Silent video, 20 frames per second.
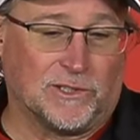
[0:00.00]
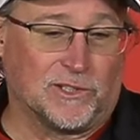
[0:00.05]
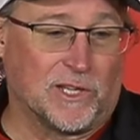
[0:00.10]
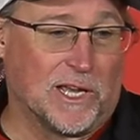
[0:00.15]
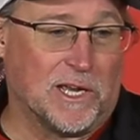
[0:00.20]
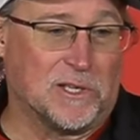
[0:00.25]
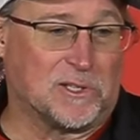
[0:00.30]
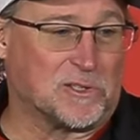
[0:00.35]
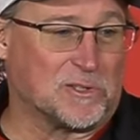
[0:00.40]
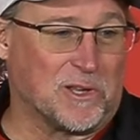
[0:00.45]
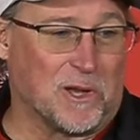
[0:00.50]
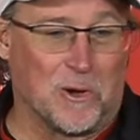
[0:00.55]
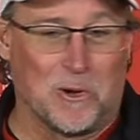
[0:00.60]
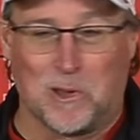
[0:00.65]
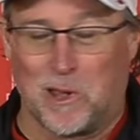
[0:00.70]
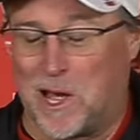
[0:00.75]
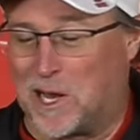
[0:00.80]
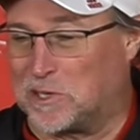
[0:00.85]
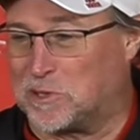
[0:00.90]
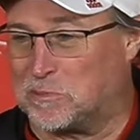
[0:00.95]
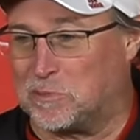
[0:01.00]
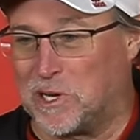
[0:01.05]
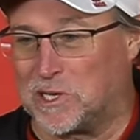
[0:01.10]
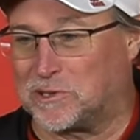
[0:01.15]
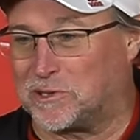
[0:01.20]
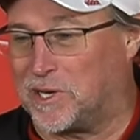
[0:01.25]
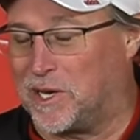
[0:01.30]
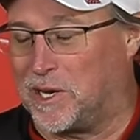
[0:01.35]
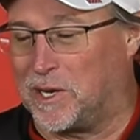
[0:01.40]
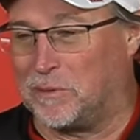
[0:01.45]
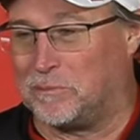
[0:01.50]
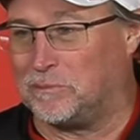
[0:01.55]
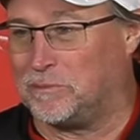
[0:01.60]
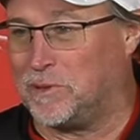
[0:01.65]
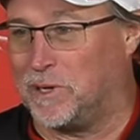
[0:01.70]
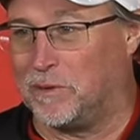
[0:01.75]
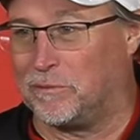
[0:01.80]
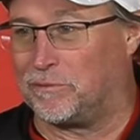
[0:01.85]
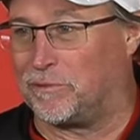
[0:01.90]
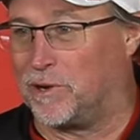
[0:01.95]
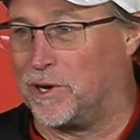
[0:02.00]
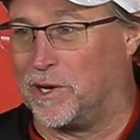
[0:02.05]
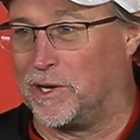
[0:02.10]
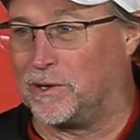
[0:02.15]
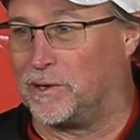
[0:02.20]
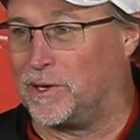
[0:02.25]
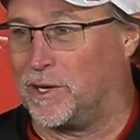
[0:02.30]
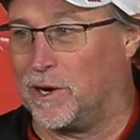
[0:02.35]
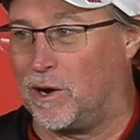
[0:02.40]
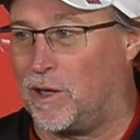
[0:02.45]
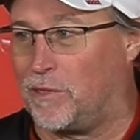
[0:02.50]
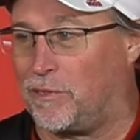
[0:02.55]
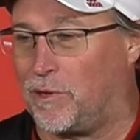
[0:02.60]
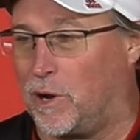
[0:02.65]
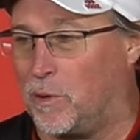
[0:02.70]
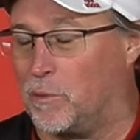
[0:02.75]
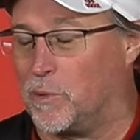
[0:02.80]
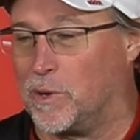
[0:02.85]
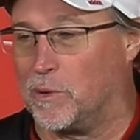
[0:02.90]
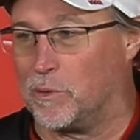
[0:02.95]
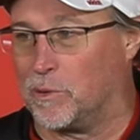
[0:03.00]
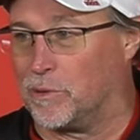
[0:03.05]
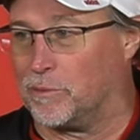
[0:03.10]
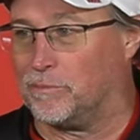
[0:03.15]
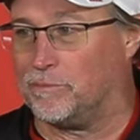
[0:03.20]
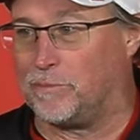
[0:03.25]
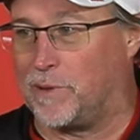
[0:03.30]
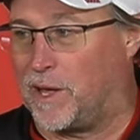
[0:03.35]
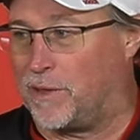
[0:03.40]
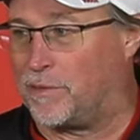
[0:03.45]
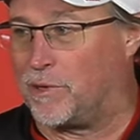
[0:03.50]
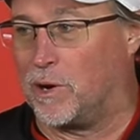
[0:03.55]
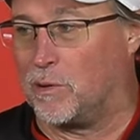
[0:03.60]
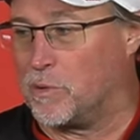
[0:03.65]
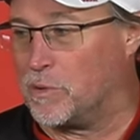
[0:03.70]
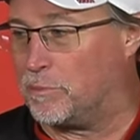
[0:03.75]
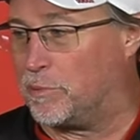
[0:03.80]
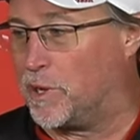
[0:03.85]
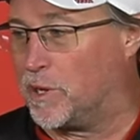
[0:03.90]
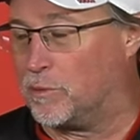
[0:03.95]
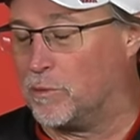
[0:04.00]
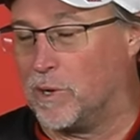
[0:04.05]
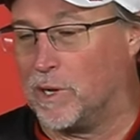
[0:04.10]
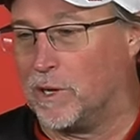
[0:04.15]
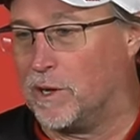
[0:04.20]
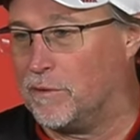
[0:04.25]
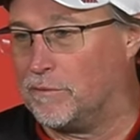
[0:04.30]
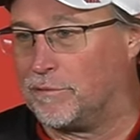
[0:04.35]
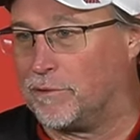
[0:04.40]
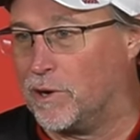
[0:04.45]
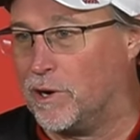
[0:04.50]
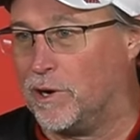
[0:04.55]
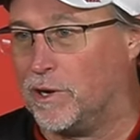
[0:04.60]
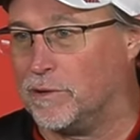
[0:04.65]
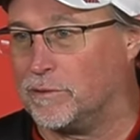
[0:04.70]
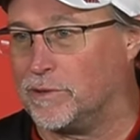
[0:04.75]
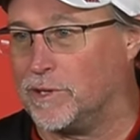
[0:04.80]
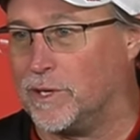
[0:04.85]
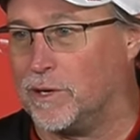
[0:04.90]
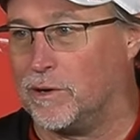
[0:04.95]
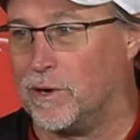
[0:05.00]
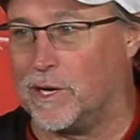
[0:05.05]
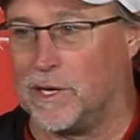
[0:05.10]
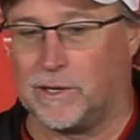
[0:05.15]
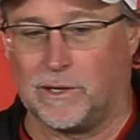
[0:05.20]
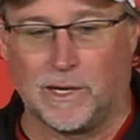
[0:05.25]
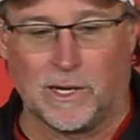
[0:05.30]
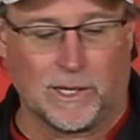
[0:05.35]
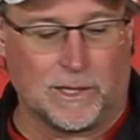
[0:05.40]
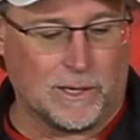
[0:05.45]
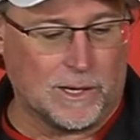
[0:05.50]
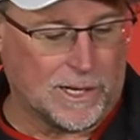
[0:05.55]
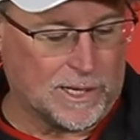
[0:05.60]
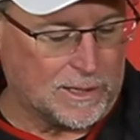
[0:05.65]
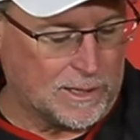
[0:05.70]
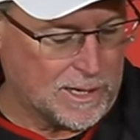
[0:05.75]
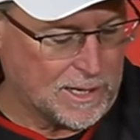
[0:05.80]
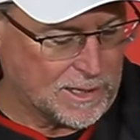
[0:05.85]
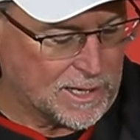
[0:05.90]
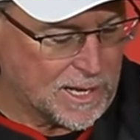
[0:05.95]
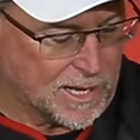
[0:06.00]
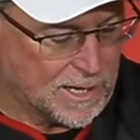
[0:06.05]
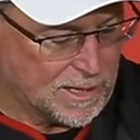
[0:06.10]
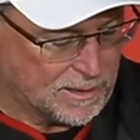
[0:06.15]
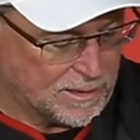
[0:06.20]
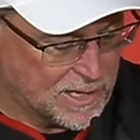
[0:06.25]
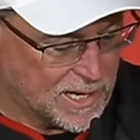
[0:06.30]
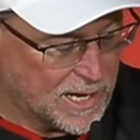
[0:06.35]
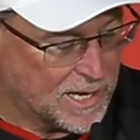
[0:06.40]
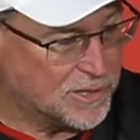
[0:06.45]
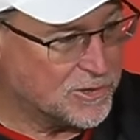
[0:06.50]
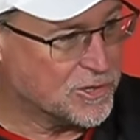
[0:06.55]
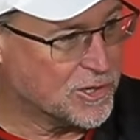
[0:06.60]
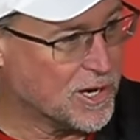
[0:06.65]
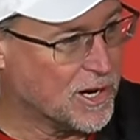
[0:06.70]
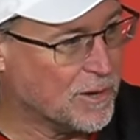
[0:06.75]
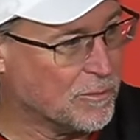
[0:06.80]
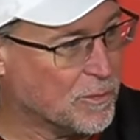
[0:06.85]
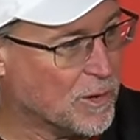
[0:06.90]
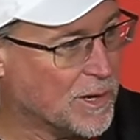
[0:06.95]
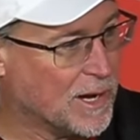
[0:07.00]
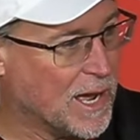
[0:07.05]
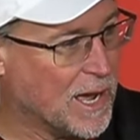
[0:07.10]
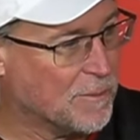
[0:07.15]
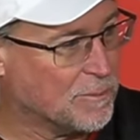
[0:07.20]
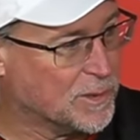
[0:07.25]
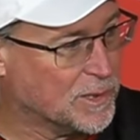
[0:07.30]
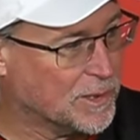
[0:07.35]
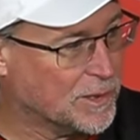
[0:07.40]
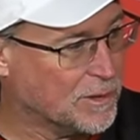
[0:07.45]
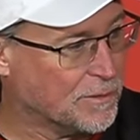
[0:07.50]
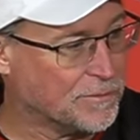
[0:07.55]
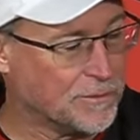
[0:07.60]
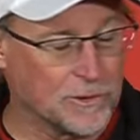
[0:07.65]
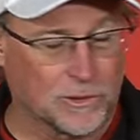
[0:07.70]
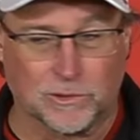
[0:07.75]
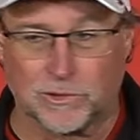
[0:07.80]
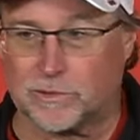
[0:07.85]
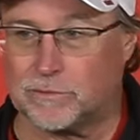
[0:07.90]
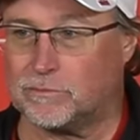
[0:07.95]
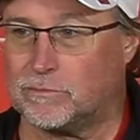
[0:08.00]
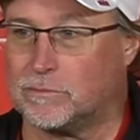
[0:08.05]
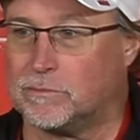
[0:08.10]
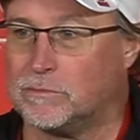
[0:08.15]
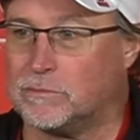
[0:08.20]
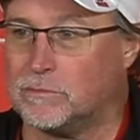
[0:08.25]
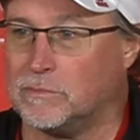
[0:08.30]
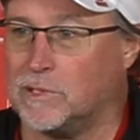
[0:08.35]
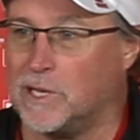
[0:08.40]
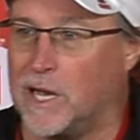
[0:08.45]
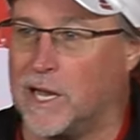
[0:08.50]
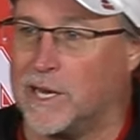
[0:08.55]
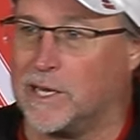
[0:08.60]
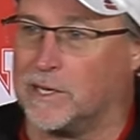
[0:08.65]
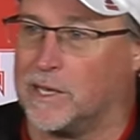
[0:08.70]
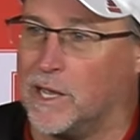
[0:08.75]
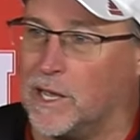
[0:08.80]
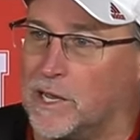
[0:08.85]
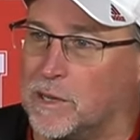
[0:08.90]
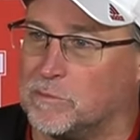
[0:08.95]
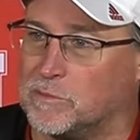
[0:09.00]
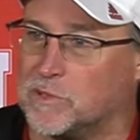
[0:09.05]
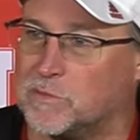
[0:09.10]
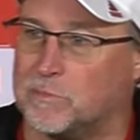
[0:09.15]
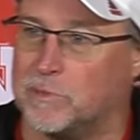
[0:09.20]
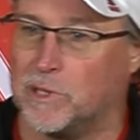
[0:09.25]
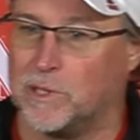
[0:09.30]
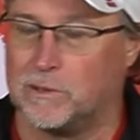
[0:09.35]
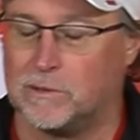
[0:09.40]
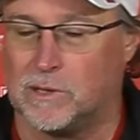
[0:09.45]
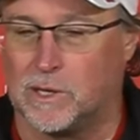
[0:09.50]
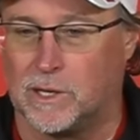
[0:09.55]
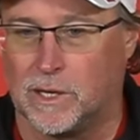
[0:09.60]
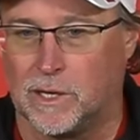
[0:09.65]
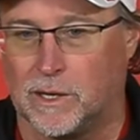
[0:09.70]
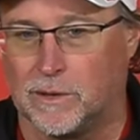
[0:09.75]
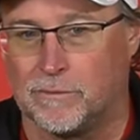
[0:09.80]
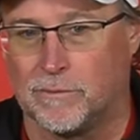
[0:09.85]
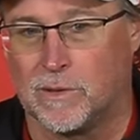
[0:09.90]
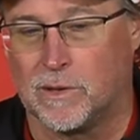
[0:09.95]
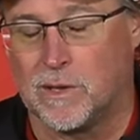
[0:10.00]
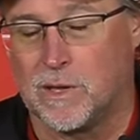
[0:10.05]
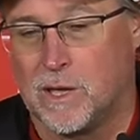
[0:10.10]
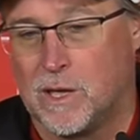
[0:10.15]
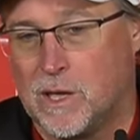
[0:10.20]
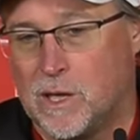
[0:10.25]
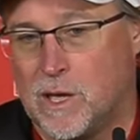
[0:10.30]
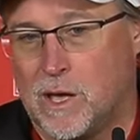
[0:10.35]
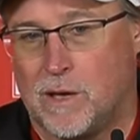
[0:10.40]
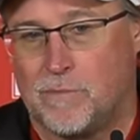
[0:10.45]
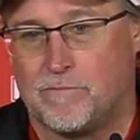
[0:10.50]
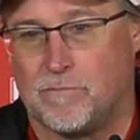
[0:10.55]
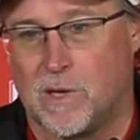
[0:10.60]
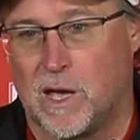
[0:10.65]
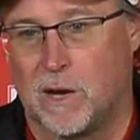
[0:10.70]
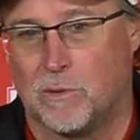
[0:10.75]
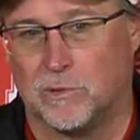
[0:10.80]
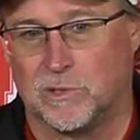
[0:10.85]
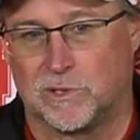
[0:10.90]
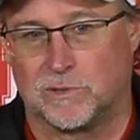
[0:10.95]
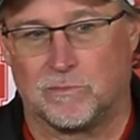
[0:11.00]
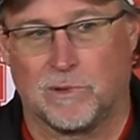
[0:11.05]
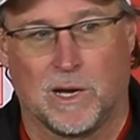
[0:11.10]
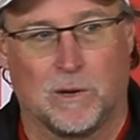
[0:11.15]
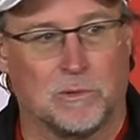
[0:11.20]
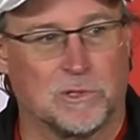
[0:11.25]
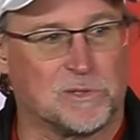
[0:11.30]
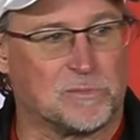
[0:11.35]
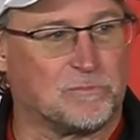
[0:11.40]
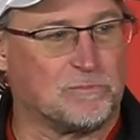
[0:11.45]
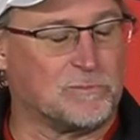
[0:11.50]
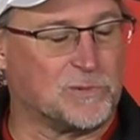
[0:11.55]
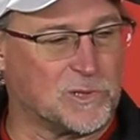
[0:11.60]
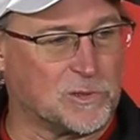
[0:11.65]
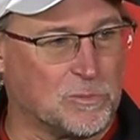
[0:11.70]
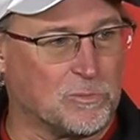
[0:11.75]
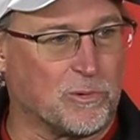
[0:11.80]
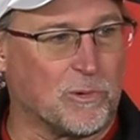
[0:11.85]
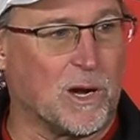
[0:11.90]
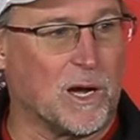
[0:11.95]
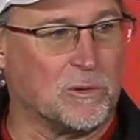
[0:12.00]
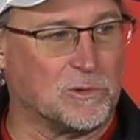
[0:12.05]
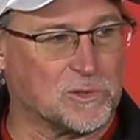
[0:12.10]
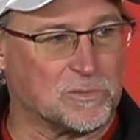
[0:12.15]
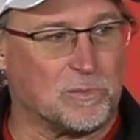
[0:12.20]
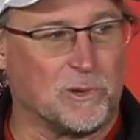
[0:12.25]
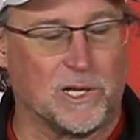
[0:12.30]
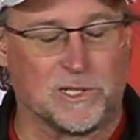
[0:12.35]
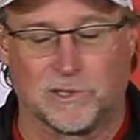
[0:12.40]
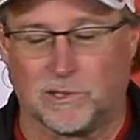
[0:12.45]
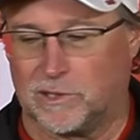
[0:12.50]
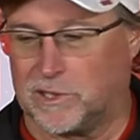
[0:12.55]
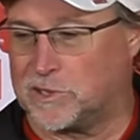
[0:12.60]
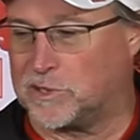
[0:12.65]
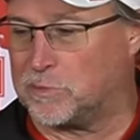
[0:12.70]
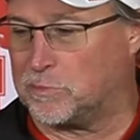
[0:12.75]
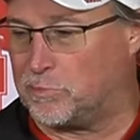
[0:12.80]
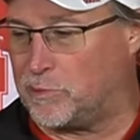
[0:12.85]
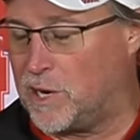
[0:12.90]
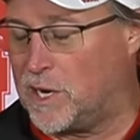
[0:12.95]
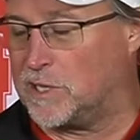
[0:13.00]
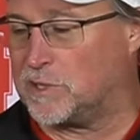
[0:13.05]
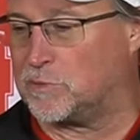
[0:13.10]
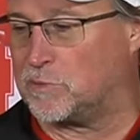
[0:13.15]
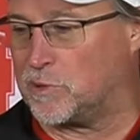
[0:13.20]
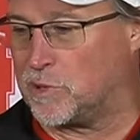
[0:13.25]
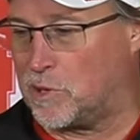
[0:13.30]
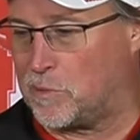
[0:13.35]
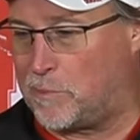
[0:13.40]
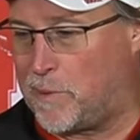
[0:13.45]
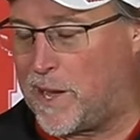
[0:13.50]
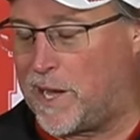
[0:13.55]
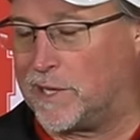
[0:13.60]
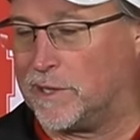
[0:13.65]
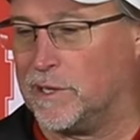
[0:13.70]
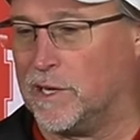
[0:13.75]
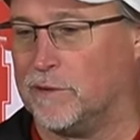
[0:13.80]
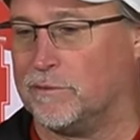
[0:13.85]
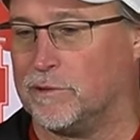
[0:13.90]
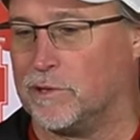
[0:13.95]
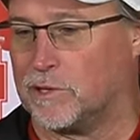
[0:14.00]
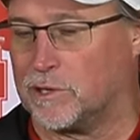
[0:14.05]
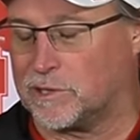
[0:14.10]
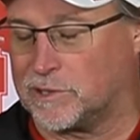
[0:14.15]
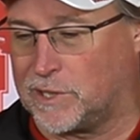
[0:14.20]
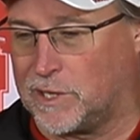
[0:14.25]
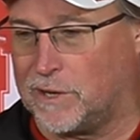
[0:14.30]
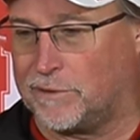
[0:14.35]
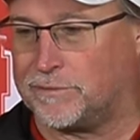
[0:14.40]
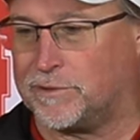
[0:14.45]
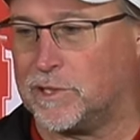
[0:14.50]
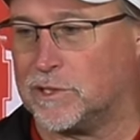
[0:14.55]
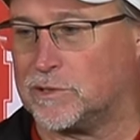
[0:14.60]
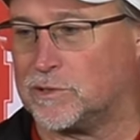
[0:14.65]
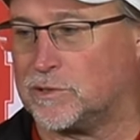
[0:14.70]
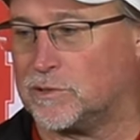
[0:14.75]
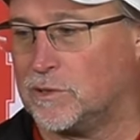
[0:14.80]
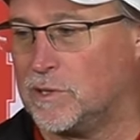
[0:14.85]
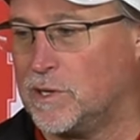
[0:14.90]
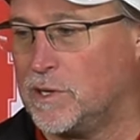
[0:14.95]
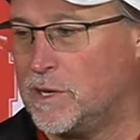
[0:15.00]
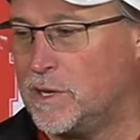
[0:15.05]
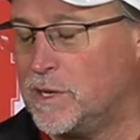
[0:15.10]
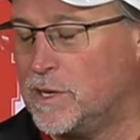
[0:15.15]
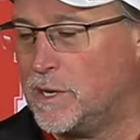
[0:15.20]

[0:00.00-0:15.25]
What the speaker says: say it's the O-line's best game up front. You know, I thought we played well up front. You know, I can't gauge it on what happened in the first nine games, but I was pleasantly surprised with our pad level, our toughness.